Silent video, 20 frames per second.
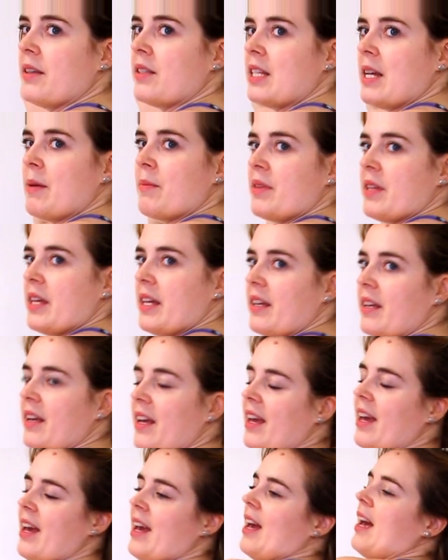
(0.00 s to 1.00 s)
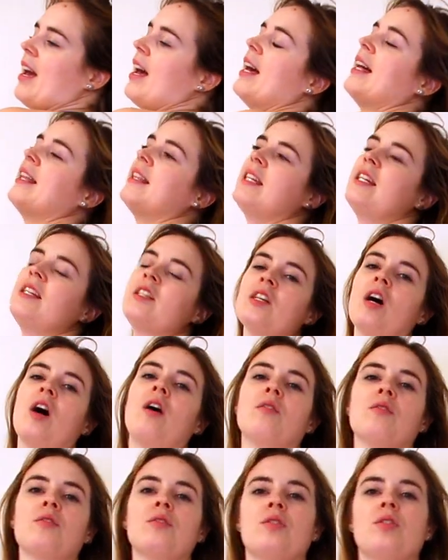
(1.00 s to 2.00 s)
same thing. These
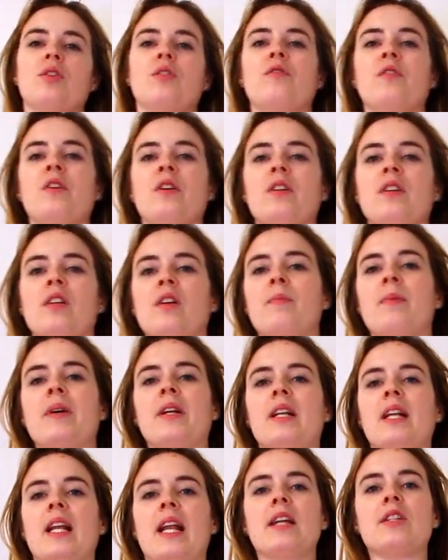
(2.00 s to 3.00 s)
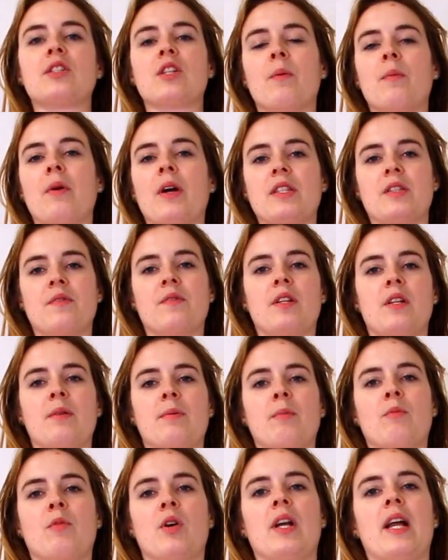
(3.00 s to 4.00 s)
also do feel a little bit less compressive, a little
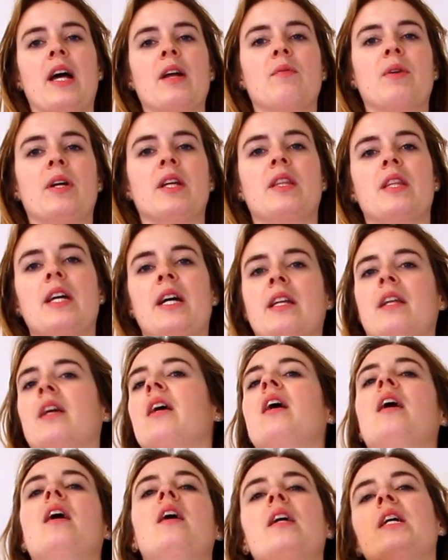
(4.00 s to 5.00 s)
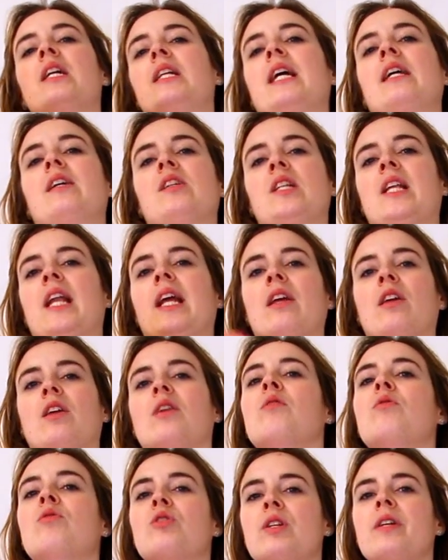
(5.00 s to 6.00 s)
bit more lightweight than a legacy legging
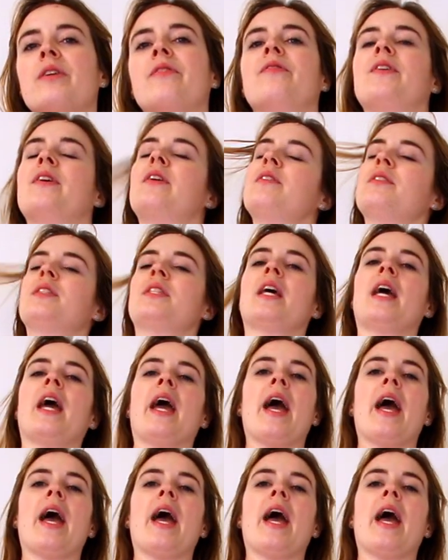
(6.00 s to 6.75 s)
usually feels.